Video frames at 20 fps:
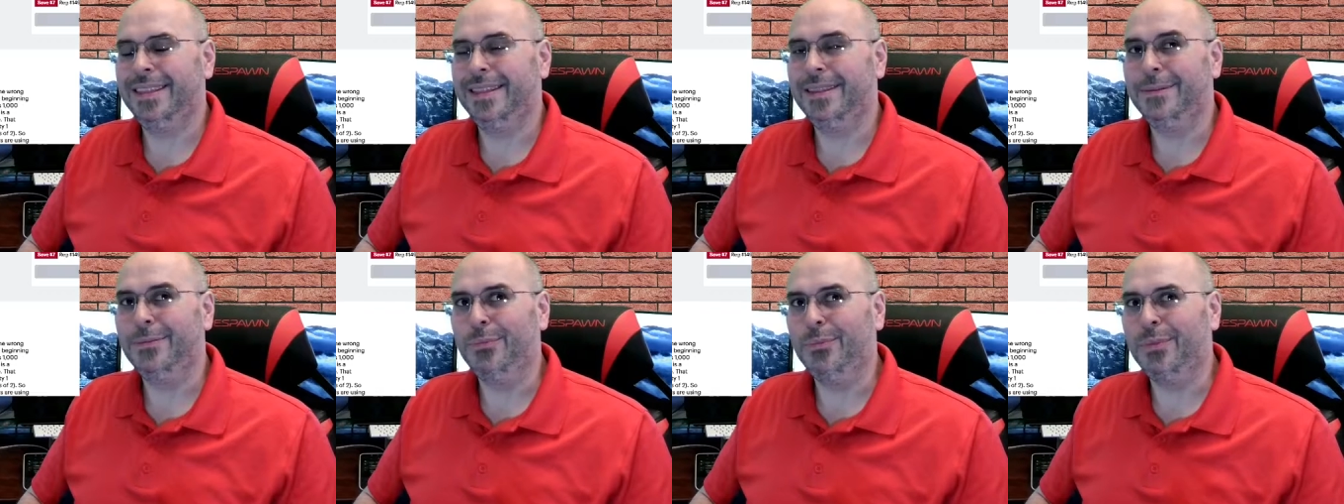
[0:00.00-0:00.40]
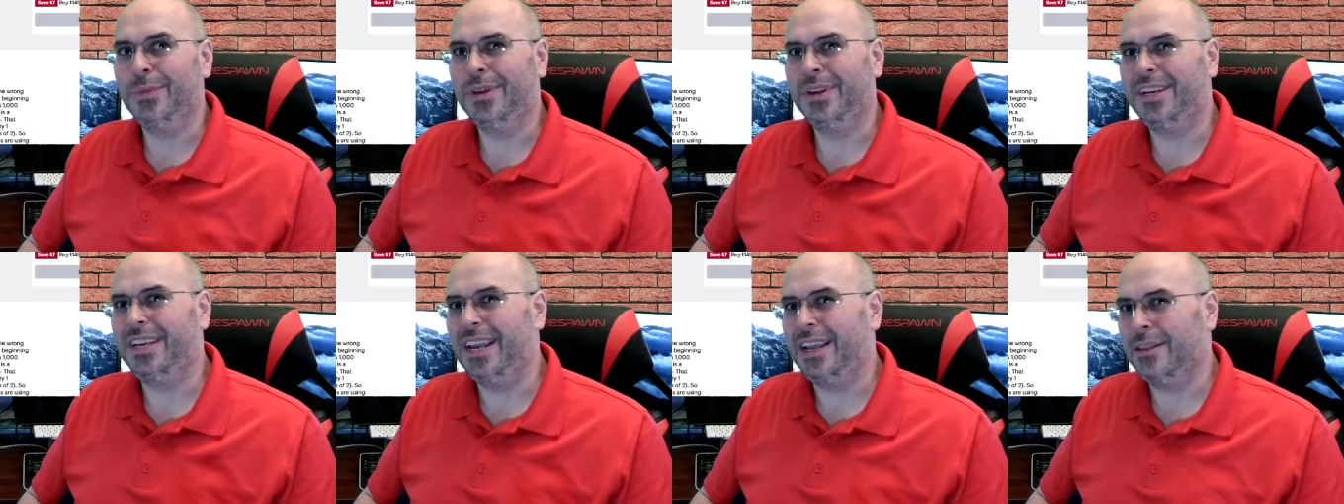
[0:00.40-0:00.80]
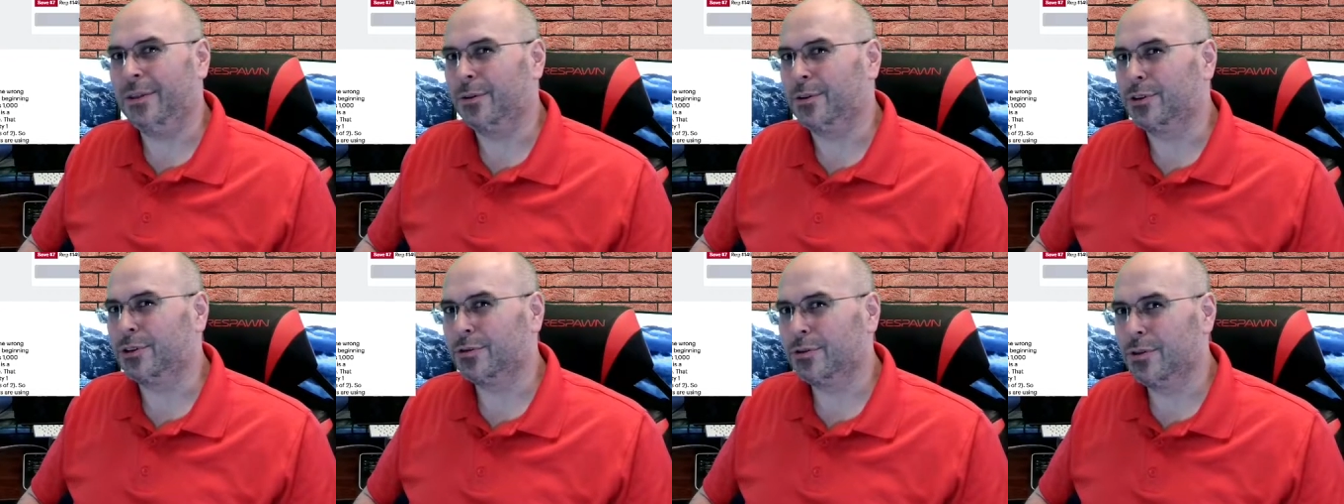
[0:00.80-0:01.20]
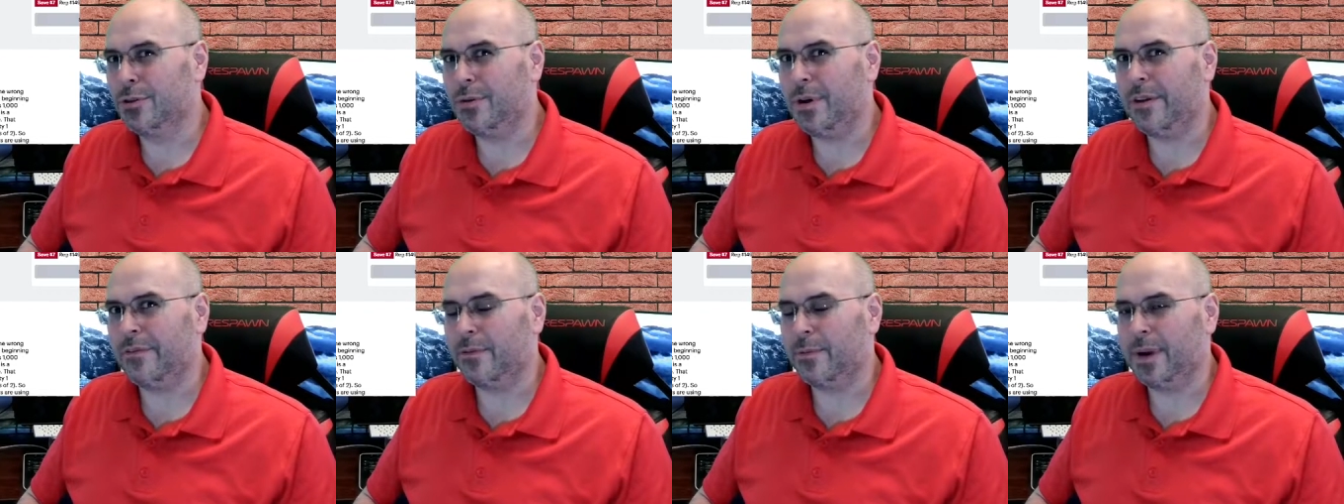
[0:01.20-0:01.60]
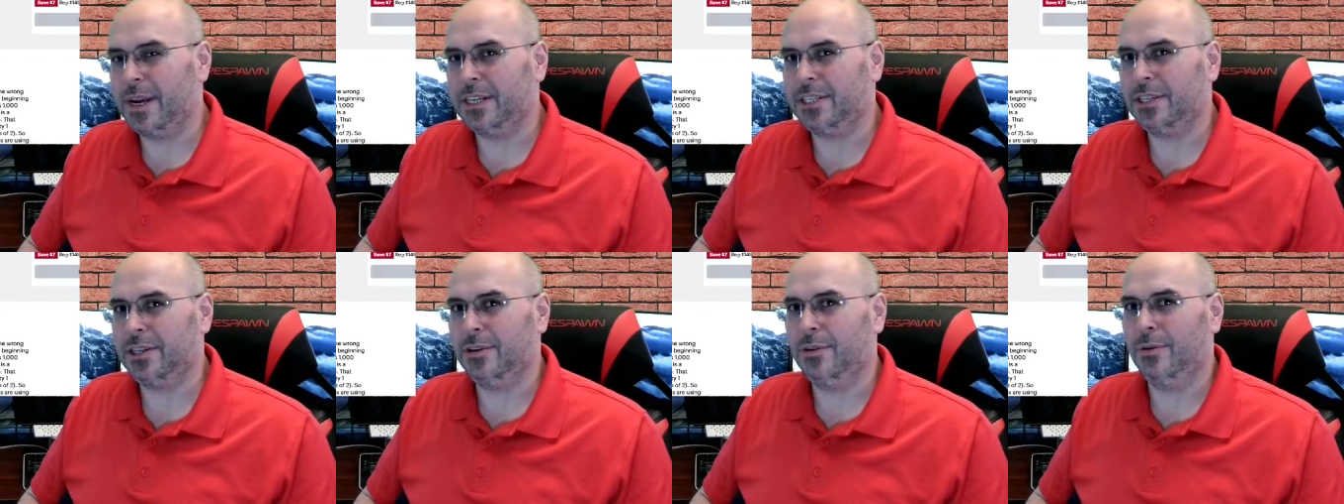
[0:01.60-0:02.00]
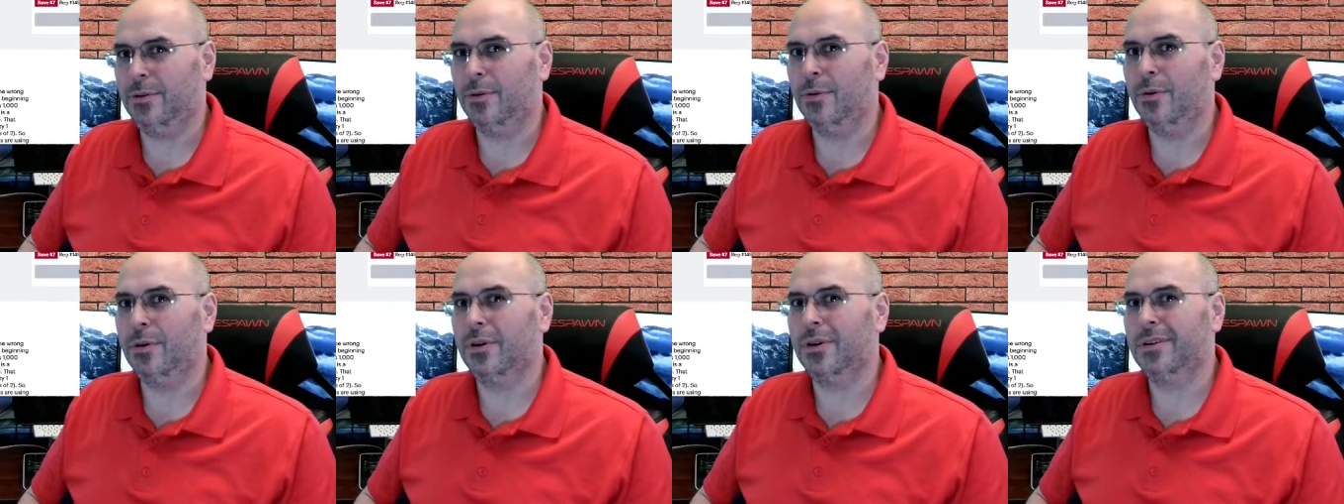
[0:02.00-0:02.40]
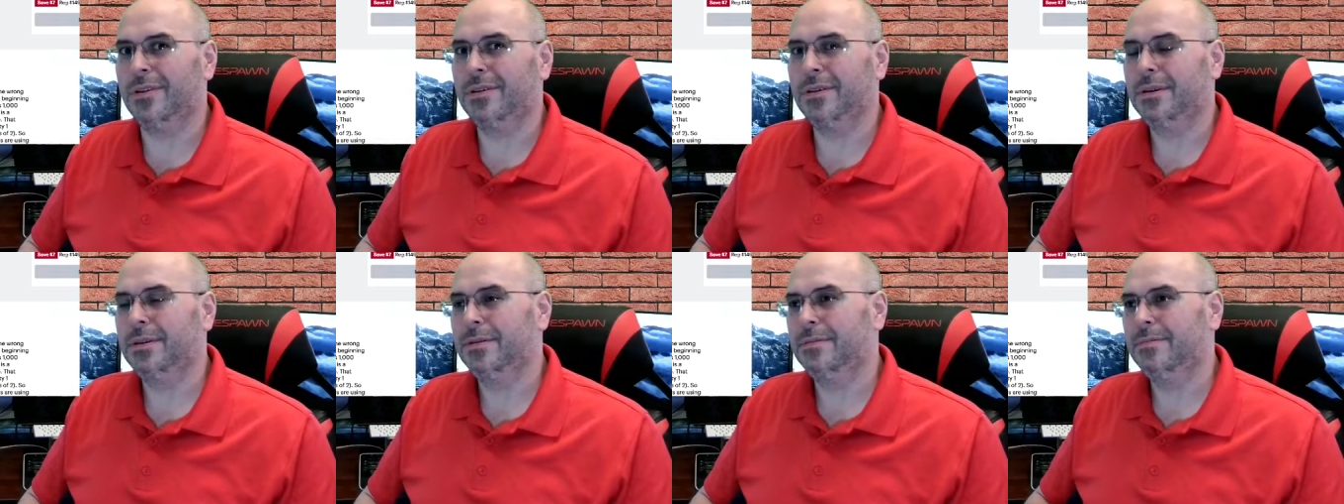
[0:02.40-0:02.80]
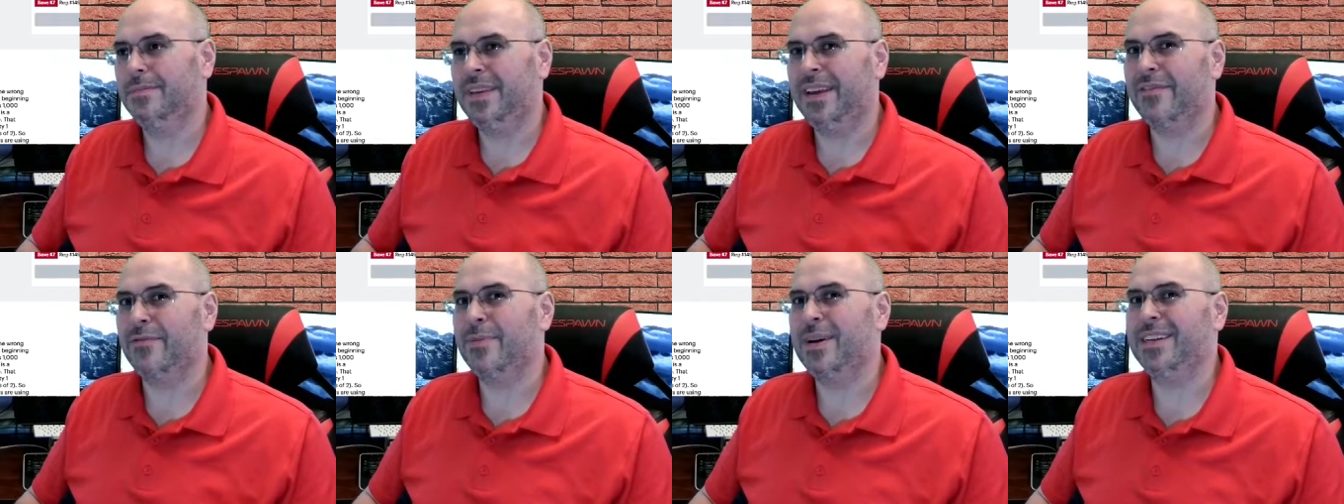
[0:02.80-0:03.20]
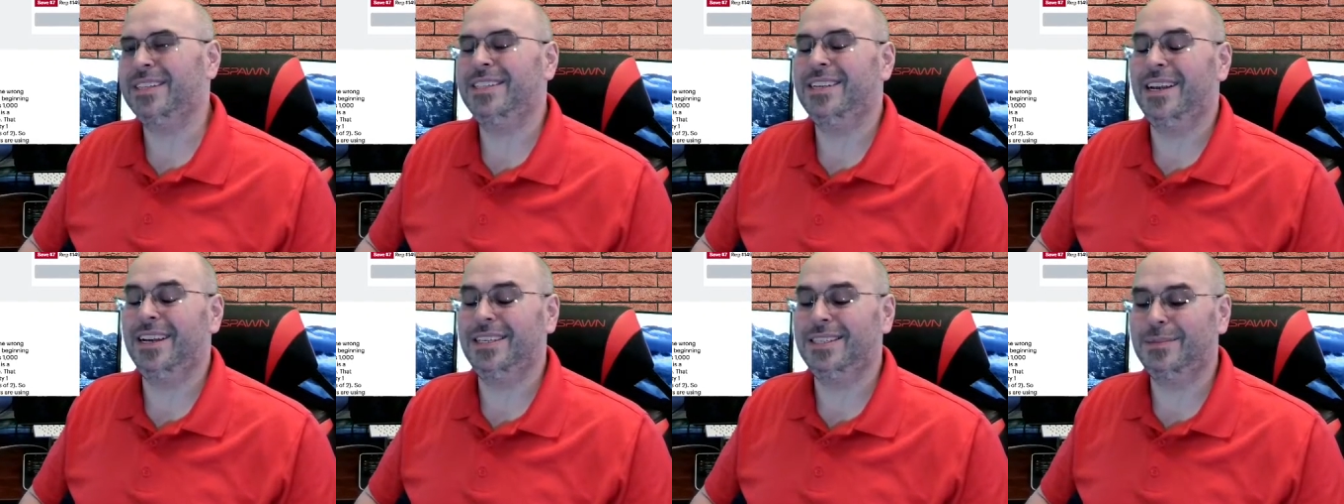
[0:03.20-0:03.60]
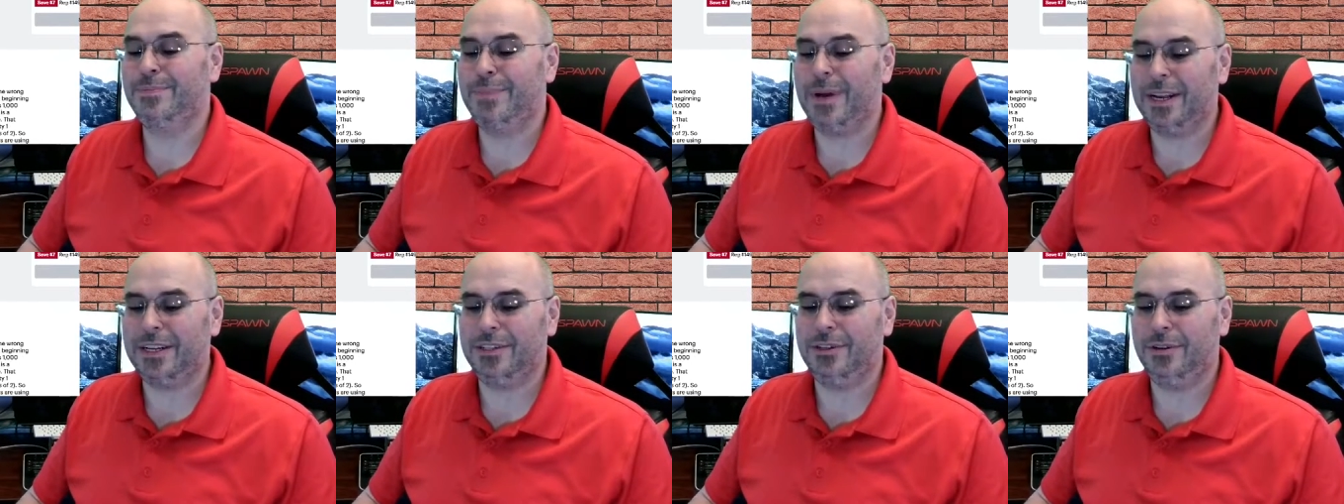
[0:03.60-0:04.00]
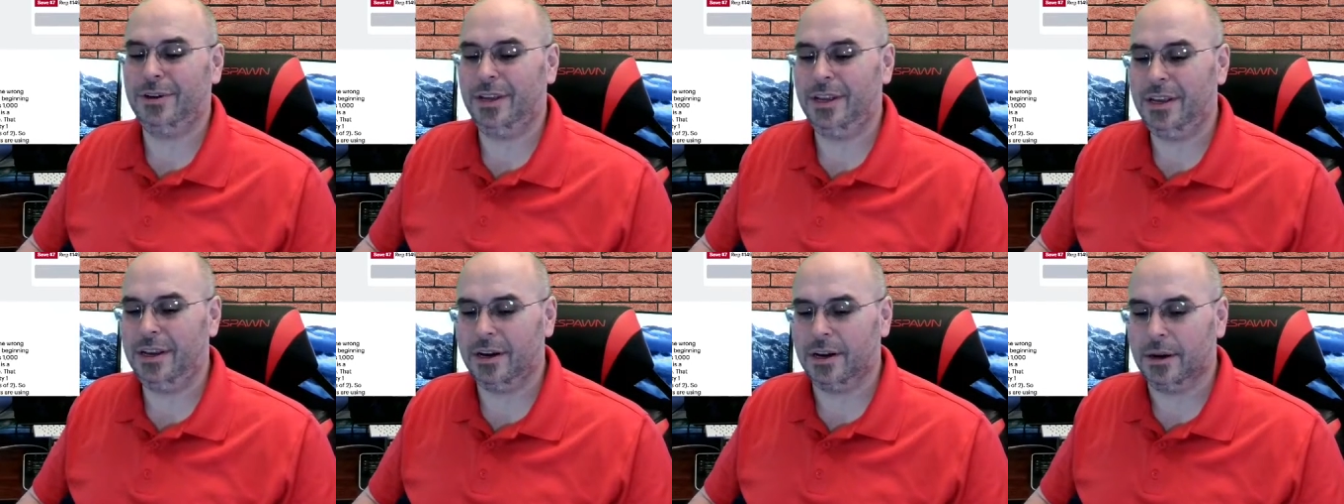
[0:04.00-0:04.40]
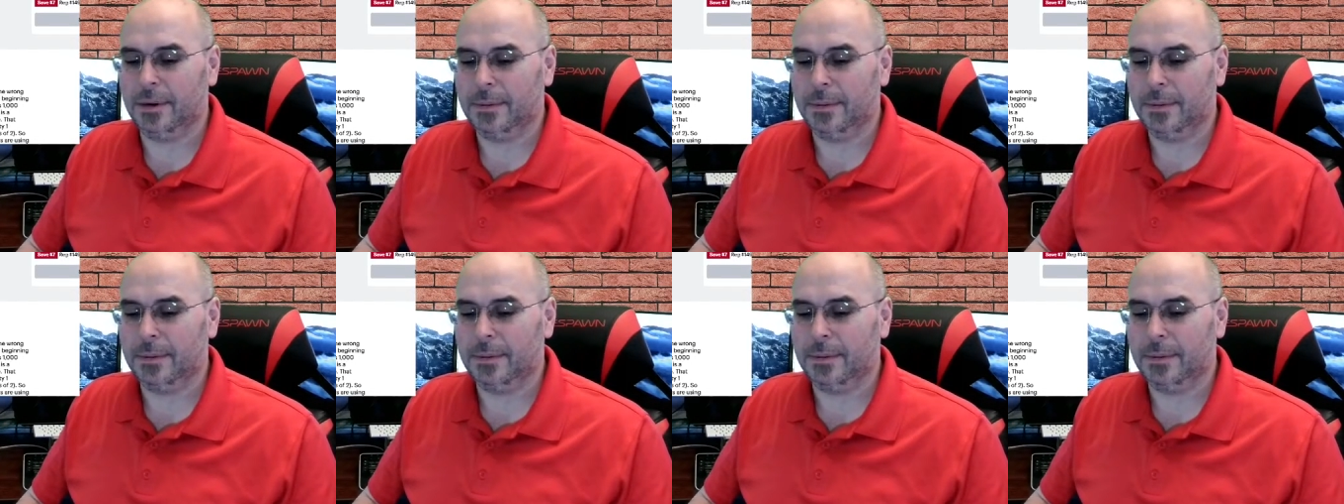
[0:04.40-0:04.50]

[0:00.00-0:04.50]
the true information or the information they expect you to hear.